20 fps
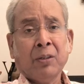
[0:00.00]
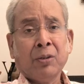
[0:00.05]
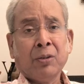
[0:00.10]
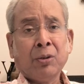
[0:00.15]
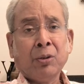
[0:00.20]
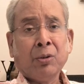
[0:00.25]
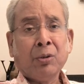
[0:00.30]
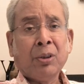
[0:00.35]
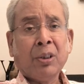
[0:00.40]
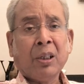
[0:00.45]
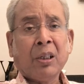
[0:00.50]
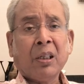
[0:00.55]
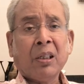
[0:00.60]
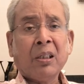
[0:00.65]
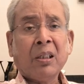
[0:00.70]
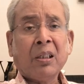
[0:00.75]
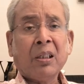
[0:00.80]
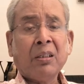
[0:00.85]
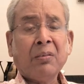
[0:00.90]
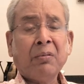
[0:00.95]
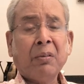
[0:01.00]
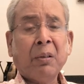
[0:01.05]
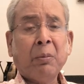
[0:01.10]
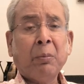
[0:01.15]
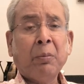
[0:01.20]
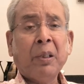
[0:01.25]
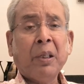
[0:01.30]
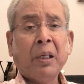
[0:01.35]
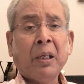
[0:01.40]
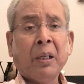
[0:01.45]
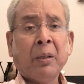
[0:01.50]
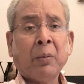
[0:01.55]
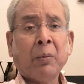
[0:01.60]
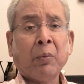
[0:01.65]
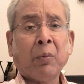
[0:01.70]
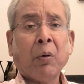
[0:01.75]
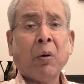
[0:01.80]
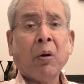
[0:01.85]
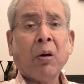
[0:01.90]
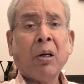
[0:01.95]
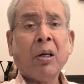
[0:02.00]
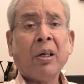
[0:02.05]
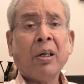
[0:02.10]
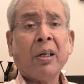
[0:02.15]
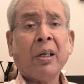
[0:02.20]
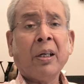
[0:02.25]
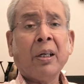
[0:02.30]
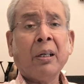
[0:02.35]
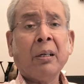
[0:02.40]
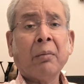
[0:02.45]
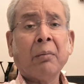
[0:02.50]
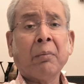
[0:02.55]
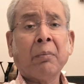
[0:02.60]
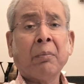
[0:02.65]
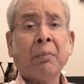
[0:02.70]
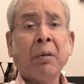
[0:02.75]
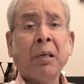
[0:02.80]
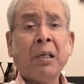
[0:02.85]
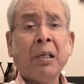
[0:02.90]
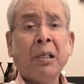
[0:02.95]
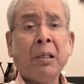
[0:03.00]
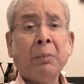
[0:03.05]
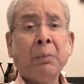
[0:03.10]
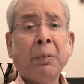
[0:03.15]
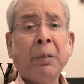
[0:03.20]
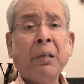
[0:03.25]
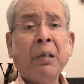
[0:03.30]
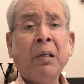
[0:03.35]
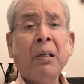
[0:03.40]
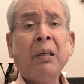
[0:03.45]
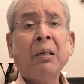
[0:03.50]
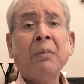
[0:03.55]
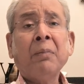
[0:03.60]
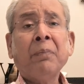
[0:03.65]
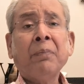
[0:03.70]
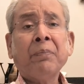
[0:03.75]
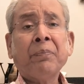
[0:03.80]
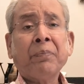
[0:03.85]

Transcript: So the country will be involved in multiple